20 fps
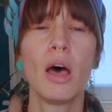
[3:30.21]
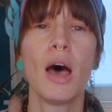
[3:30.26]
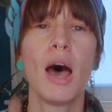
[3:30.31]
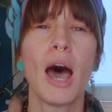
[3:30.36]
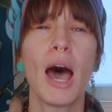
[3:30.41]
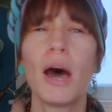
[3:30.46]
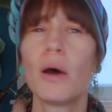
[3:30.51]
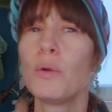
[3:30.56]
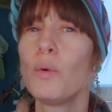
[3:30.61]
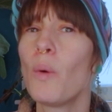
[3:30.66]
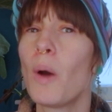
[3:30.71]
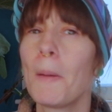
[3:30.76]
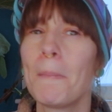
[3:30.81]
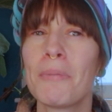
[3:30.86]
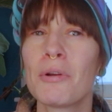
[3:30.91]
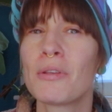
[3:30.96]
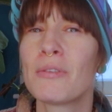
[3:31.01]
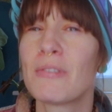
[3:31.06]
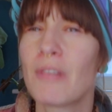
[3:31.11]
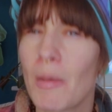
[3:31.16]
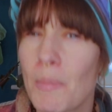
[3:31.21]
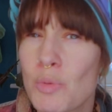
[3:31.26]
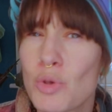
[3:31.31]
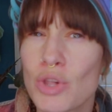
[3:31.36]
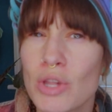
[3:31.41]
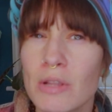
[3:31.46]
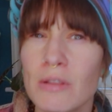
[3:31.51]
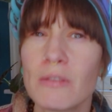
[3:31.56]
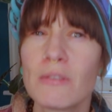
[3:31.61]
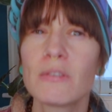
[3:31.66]
How do our
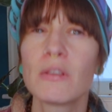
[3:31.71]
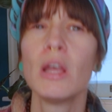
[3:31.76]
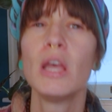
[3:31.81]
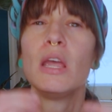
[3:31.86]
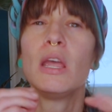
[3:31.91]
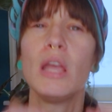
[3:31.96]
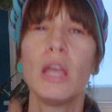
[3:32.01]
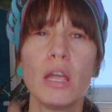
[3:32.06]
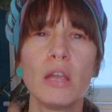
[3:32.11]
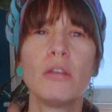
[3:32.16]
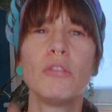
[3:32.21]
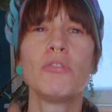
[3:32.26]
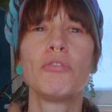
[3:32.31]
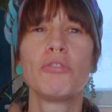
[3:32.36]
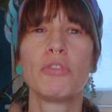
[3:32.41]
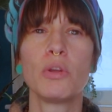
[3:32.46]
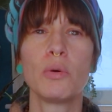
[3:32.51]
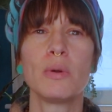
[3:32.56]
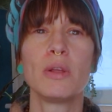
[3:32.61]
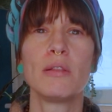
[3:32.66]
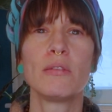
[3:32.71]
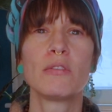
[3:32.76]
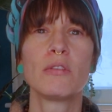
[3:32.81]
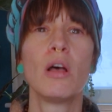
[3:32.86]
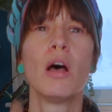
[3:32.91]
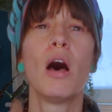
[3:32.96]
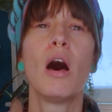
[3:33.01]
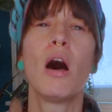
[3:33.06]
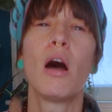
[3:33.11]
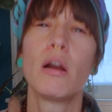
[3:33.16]
perceptions
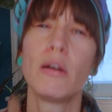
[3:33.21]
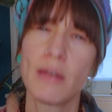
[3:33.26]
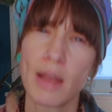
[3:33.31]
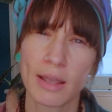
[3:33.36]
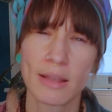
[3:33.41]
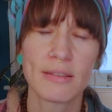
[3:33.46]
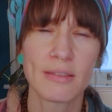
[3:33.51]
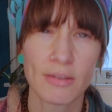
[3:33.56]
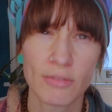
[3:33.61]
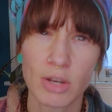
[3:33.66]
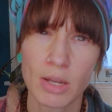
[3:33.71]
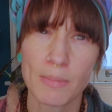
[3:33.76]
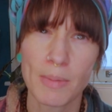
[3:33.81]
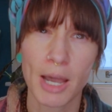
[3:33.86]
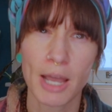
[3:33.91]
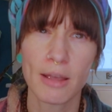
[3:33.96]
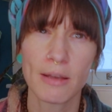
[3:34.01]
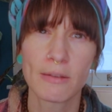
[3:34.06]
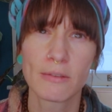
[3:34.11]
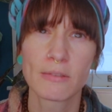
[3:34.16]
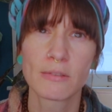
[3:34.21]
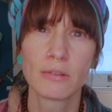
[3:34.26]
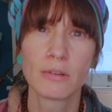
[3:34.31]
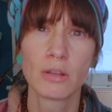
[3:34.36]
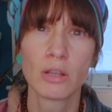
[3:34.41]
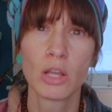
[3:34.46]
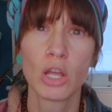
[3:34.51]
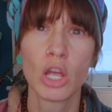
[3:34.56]
influence our negativity bias?